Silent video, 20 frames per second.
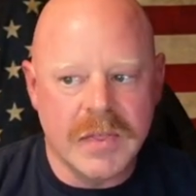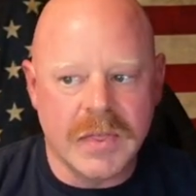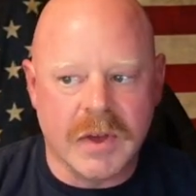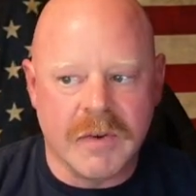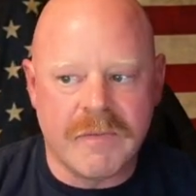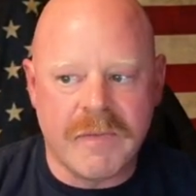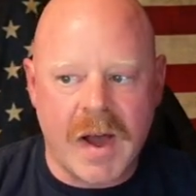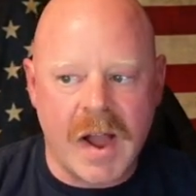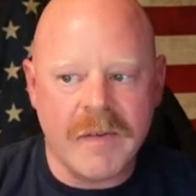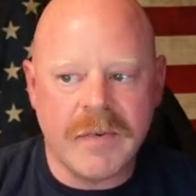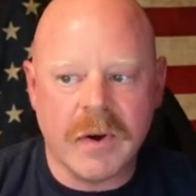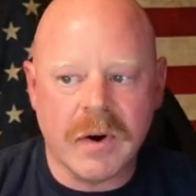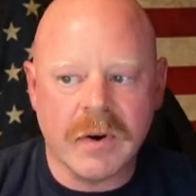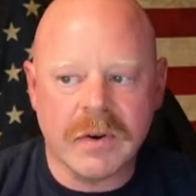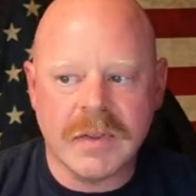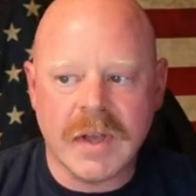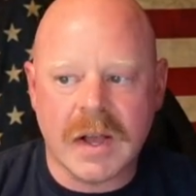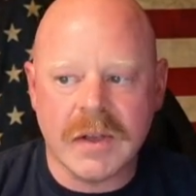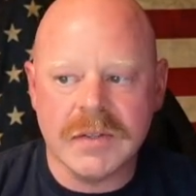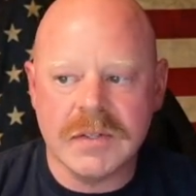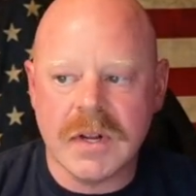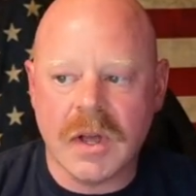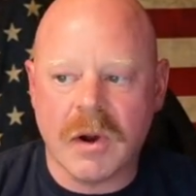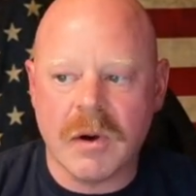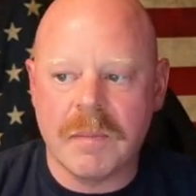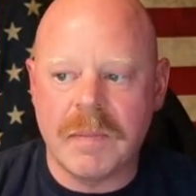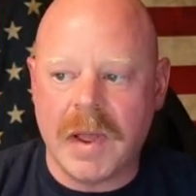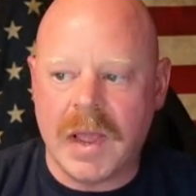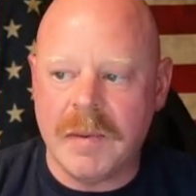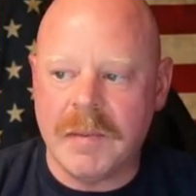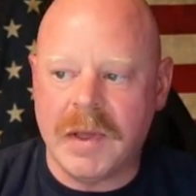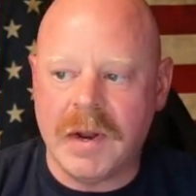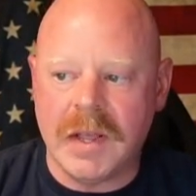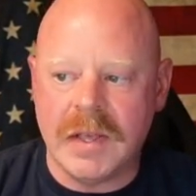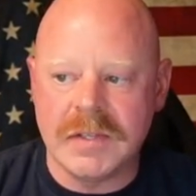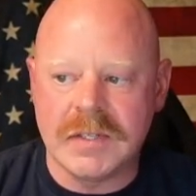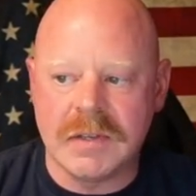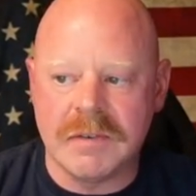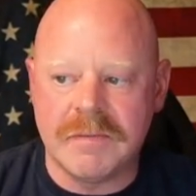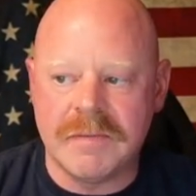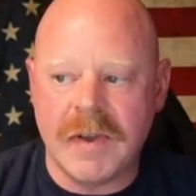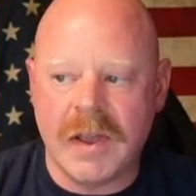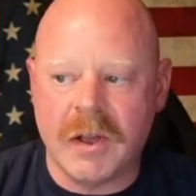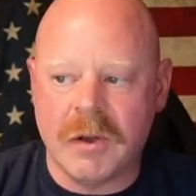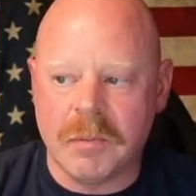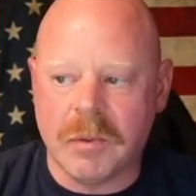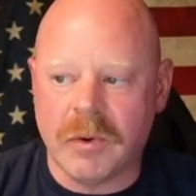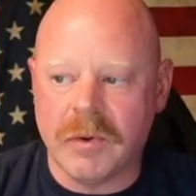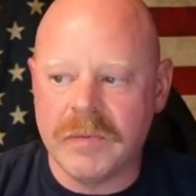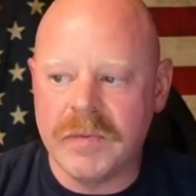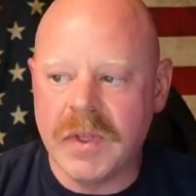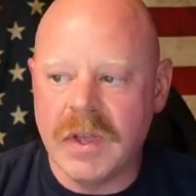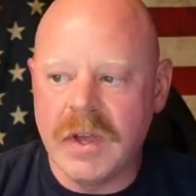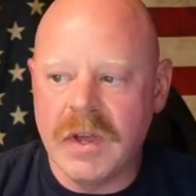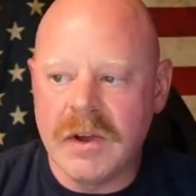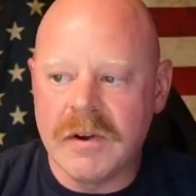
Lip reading: The $500,000 payment is available